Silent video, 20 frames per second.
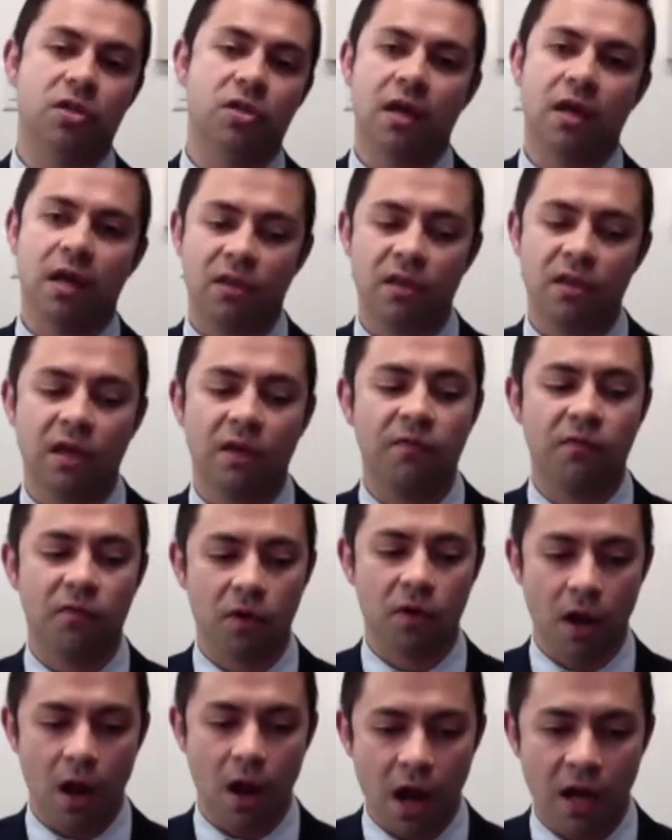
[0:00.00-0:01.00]
And I think
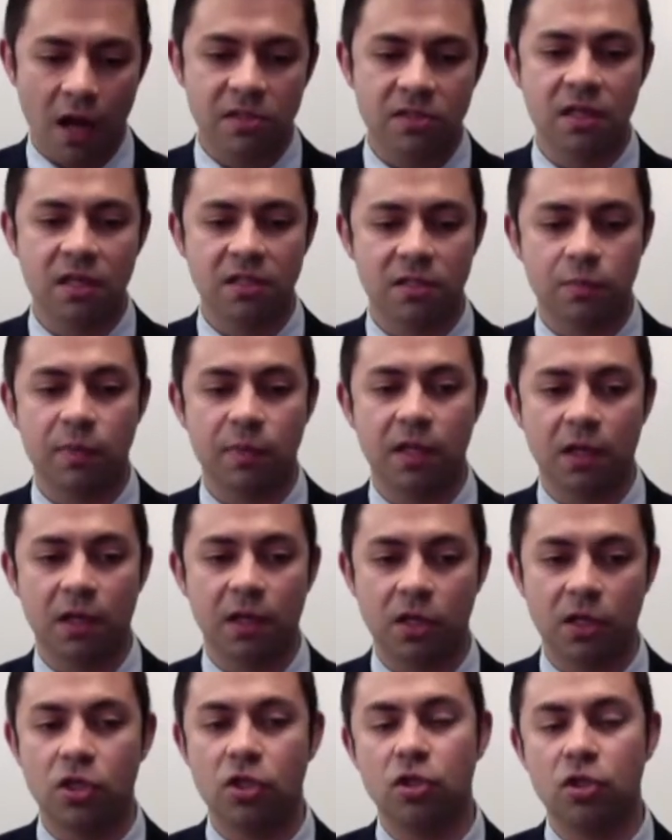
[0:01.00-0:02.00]
for us, that's been a
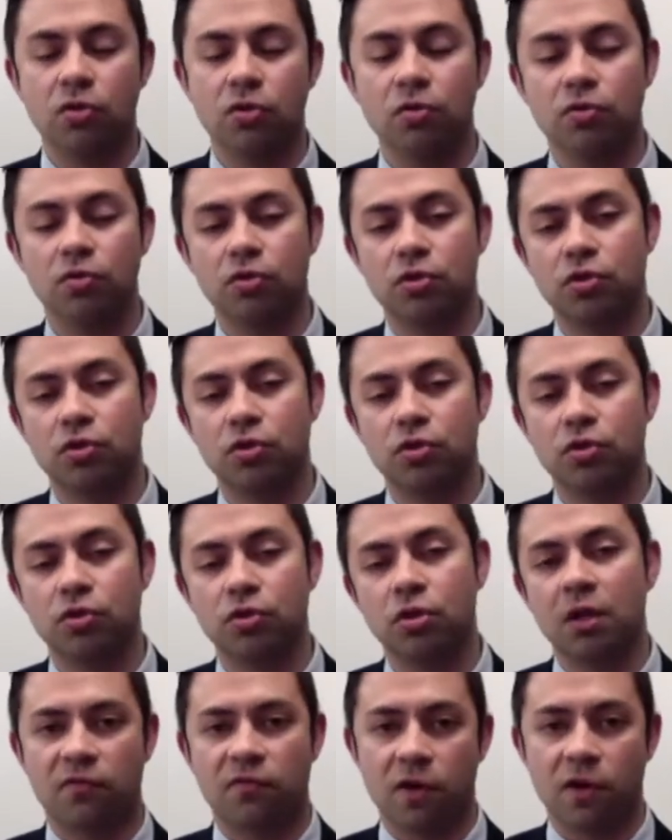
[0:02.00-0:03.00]
huge
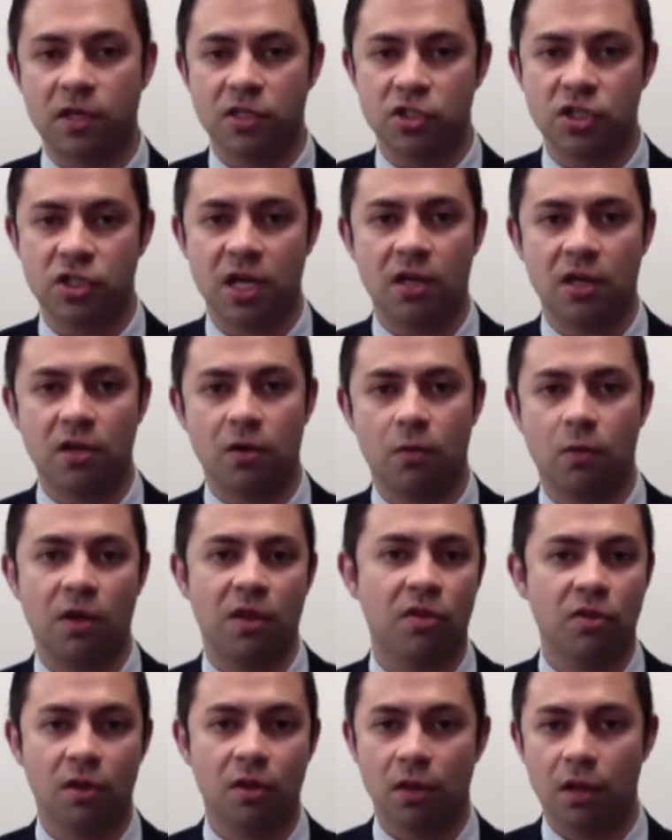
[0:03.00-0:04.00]

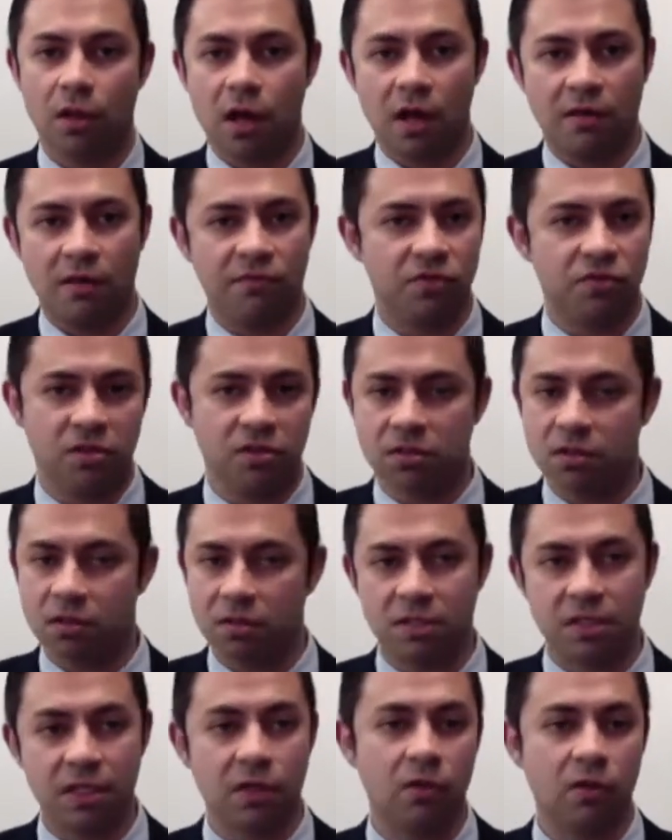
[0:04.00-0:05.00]
differentiator with a lot of
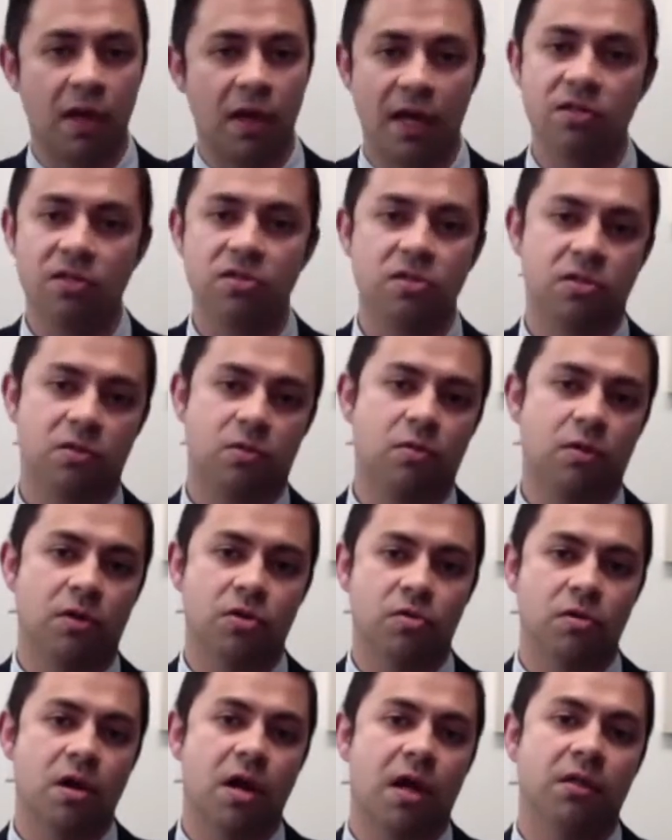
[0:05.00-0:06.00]
just single agents
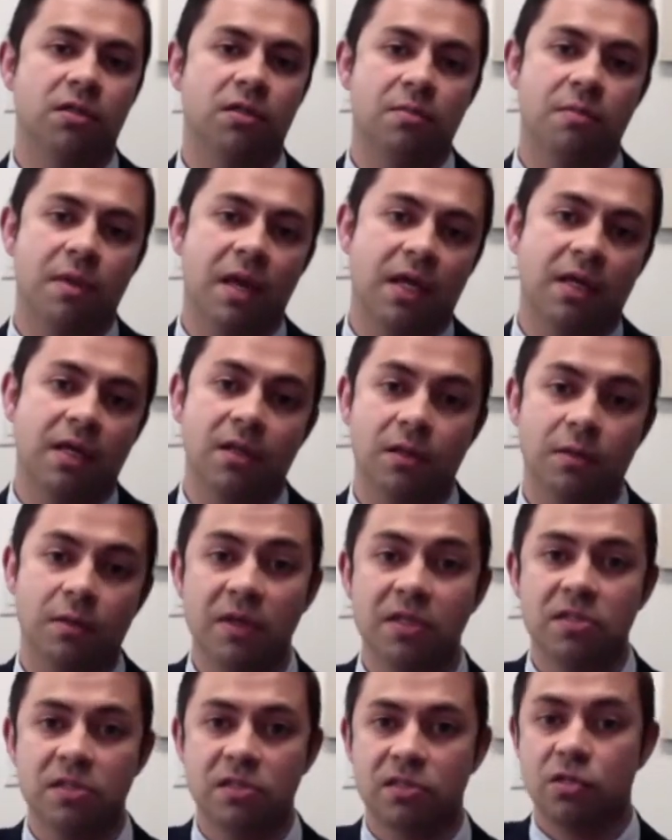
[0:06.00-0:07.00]
who are trying to make it in
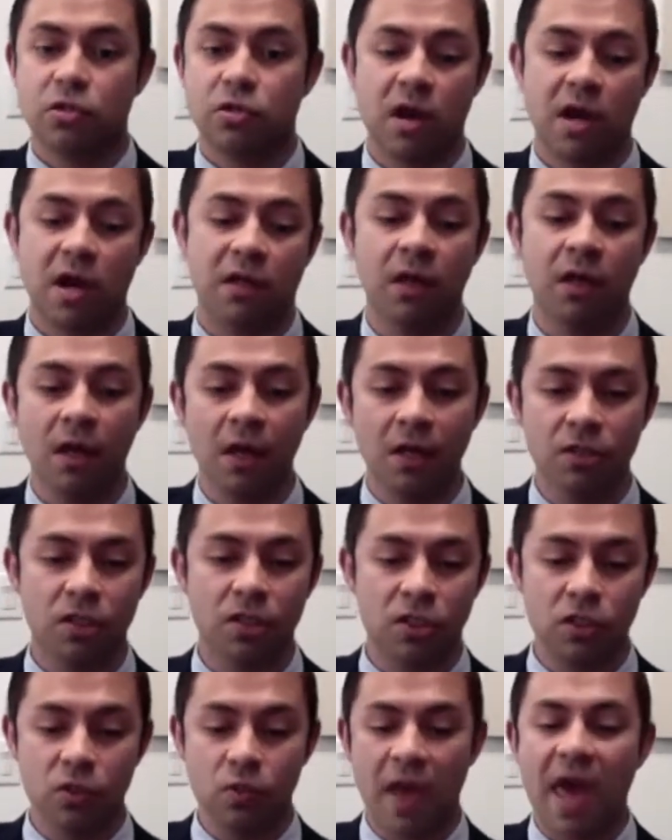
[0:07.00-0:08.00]
the business and trying
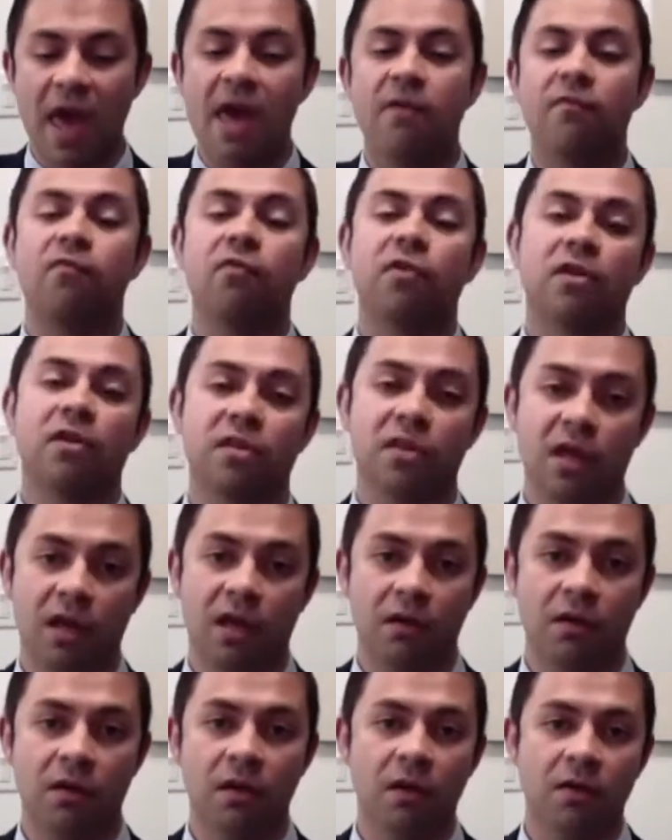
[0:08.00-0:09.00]
to do
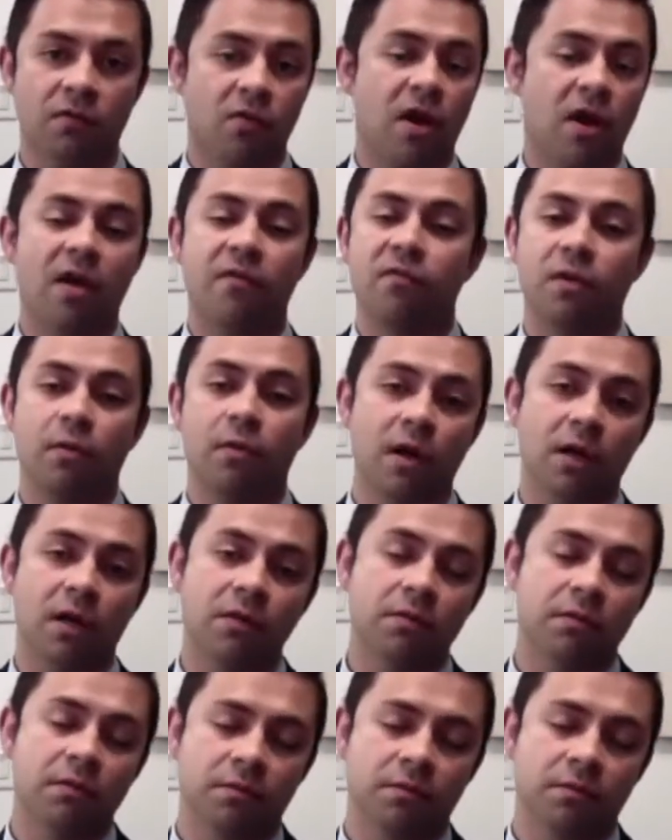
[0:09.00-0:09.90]
everything for everyone.